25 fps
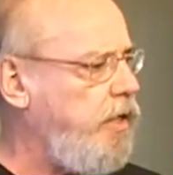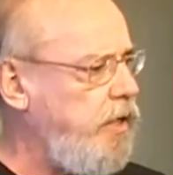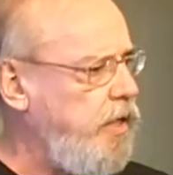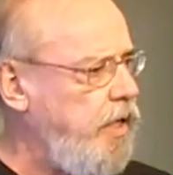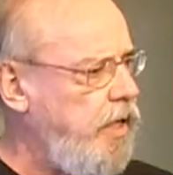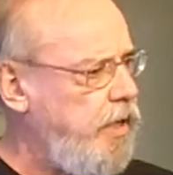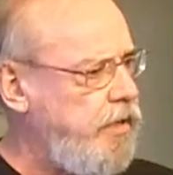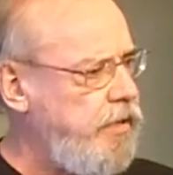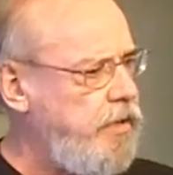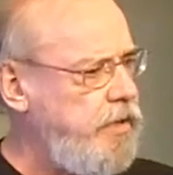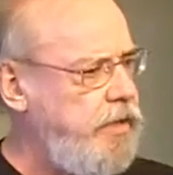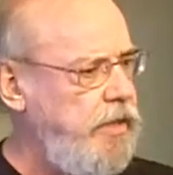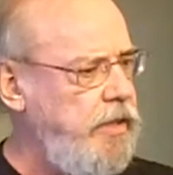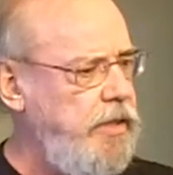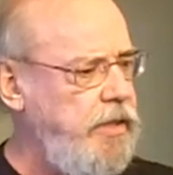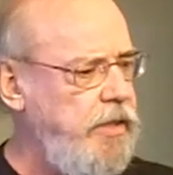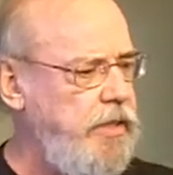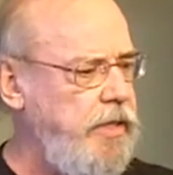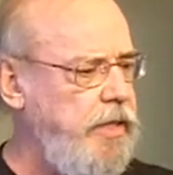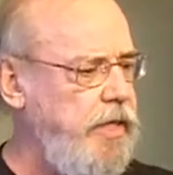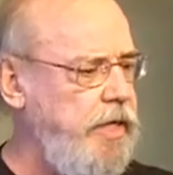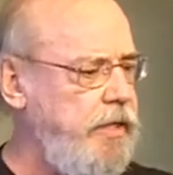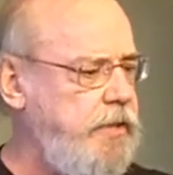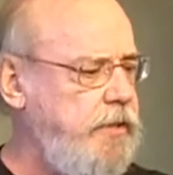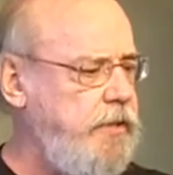and the idea
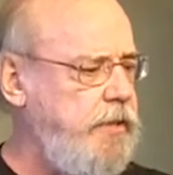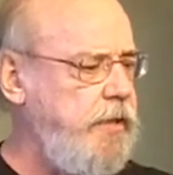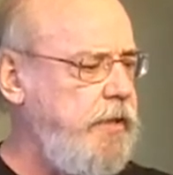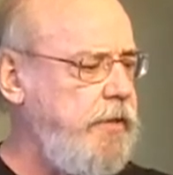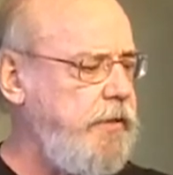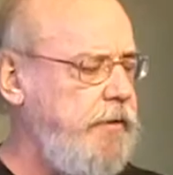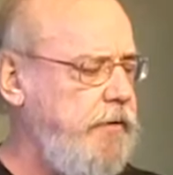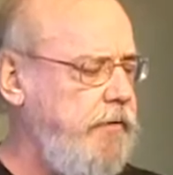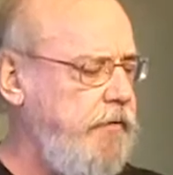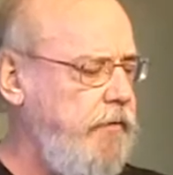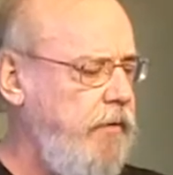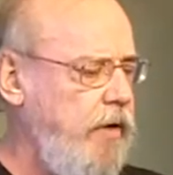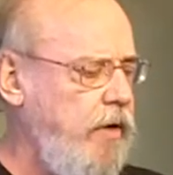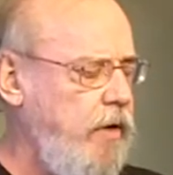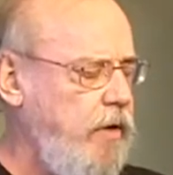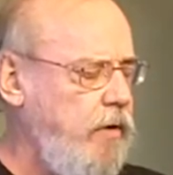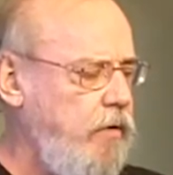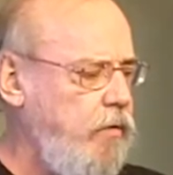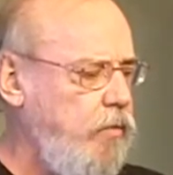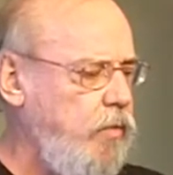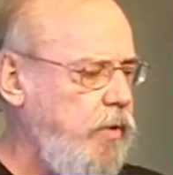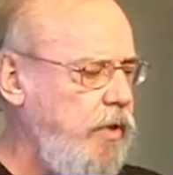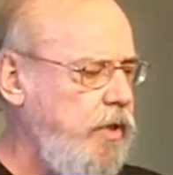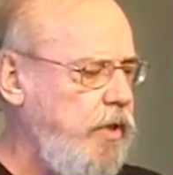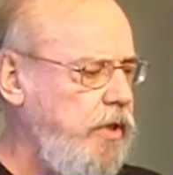that uh,
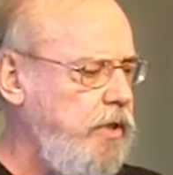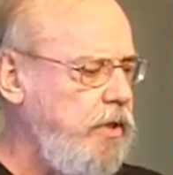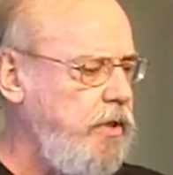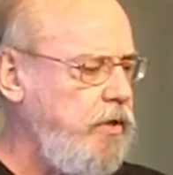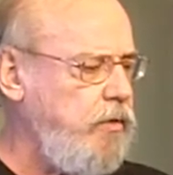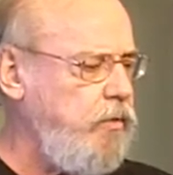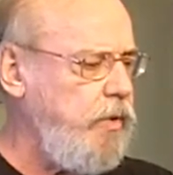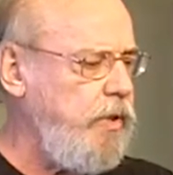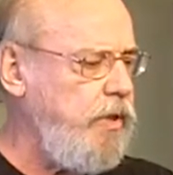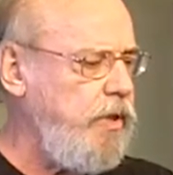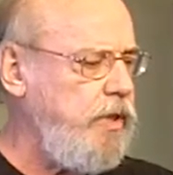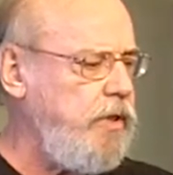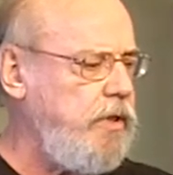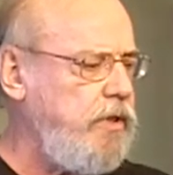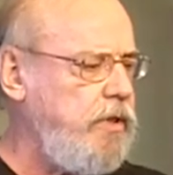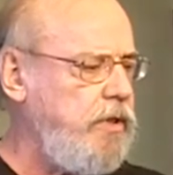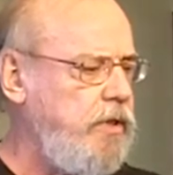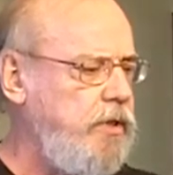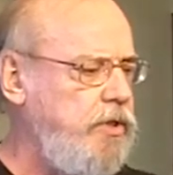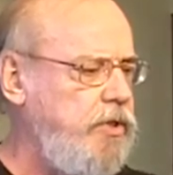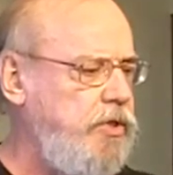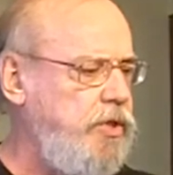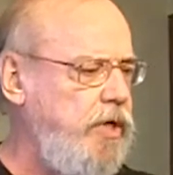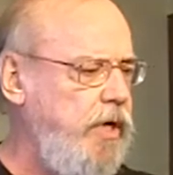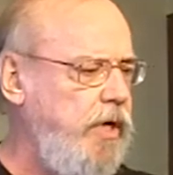we can we
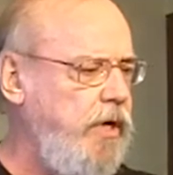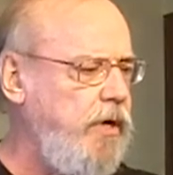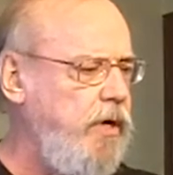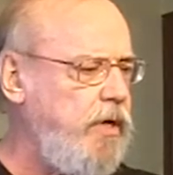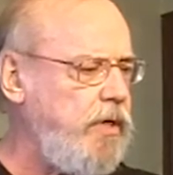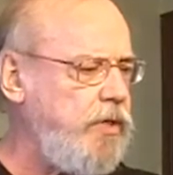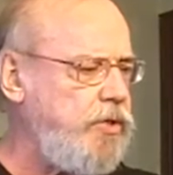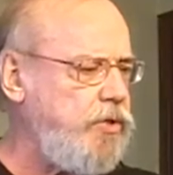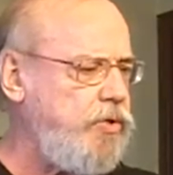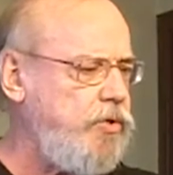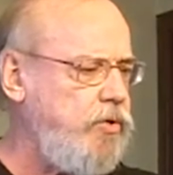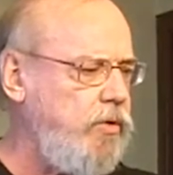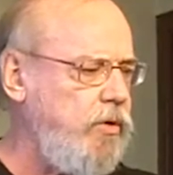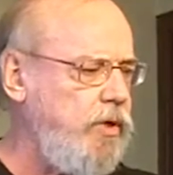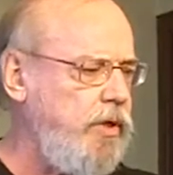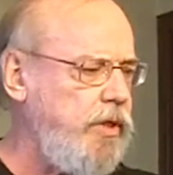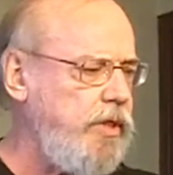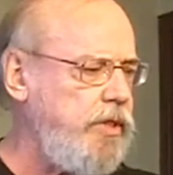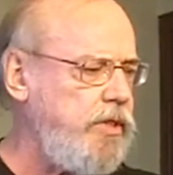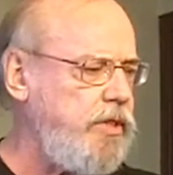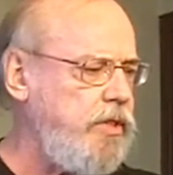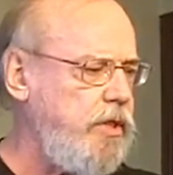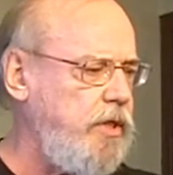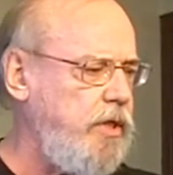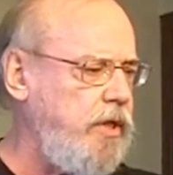can share our
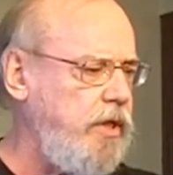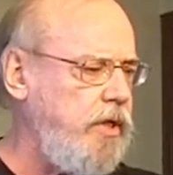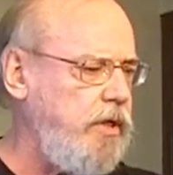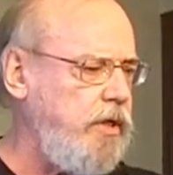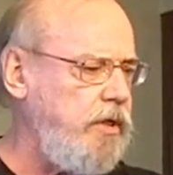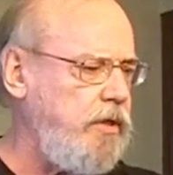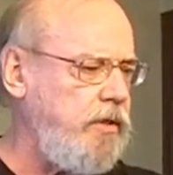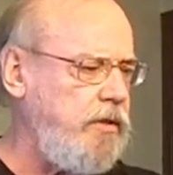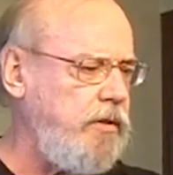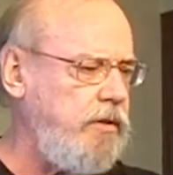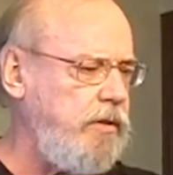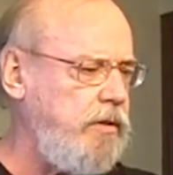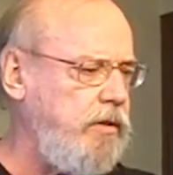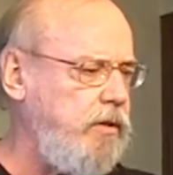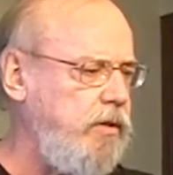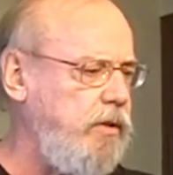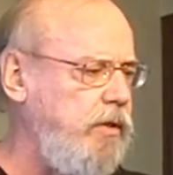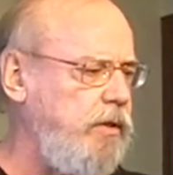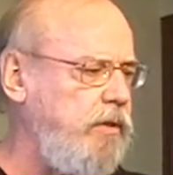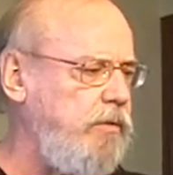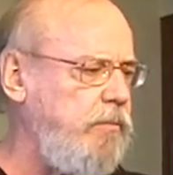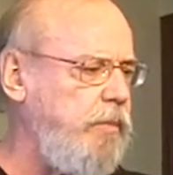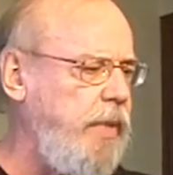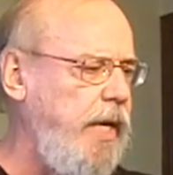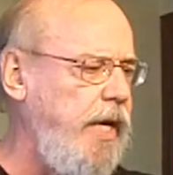stories,
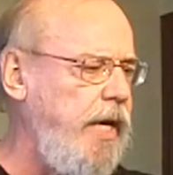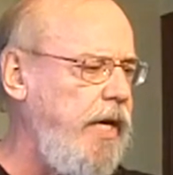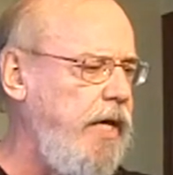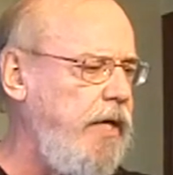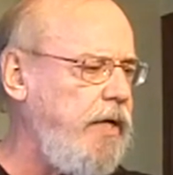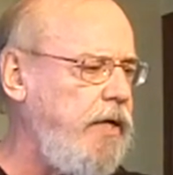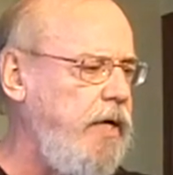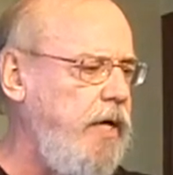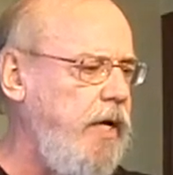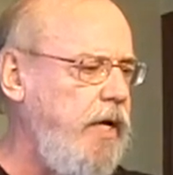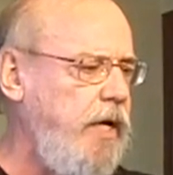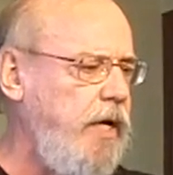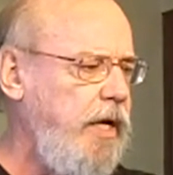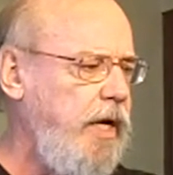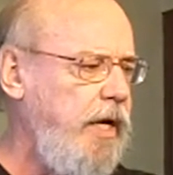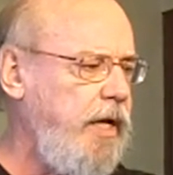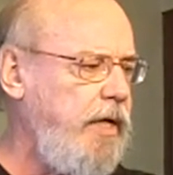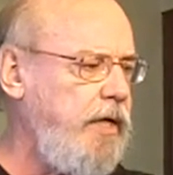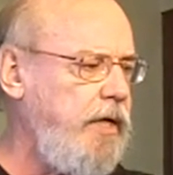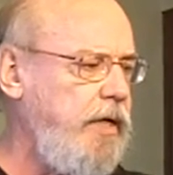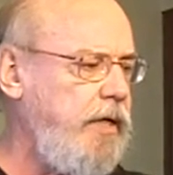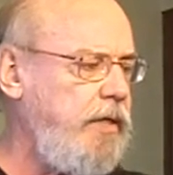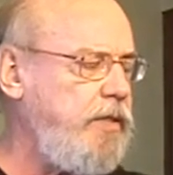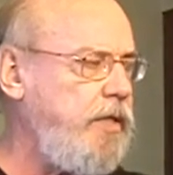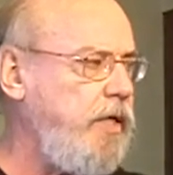good and bad,
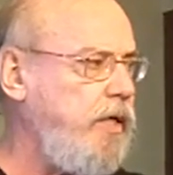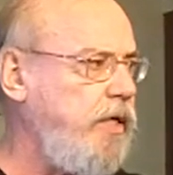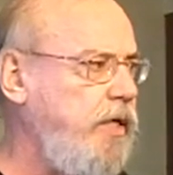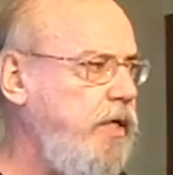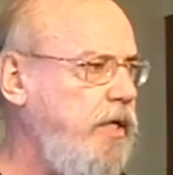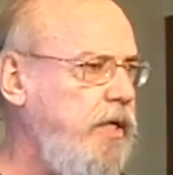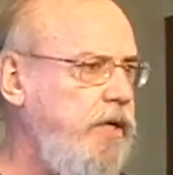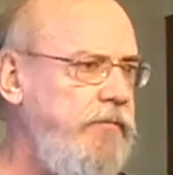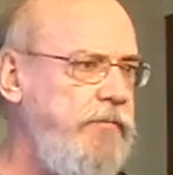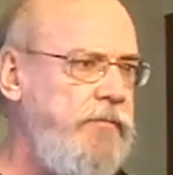and it's a